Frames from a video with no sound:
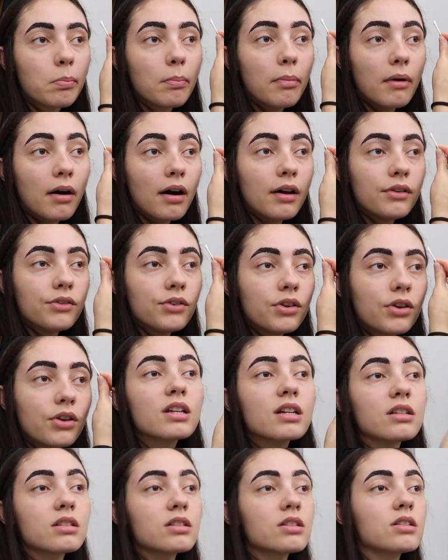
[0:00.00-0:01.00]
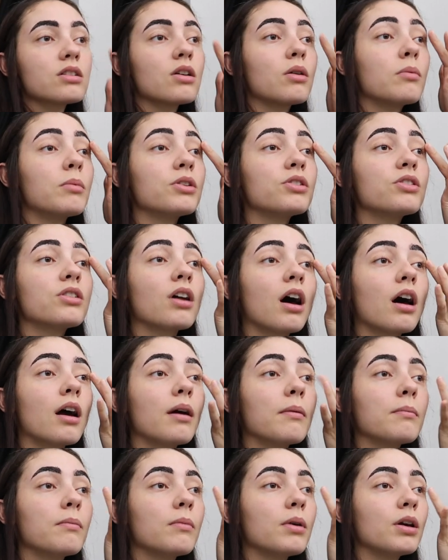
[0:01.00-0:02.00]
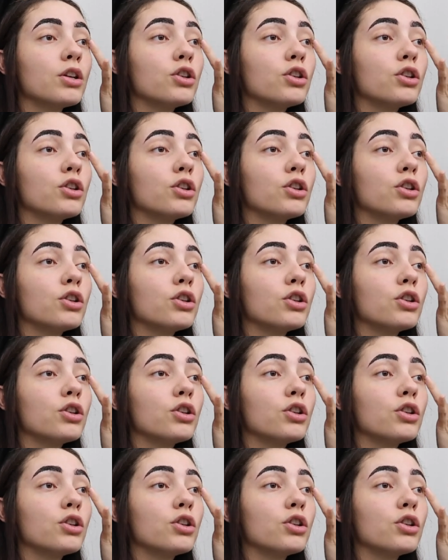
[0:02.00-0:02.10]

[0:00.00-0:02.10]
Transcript: But it takes so much time.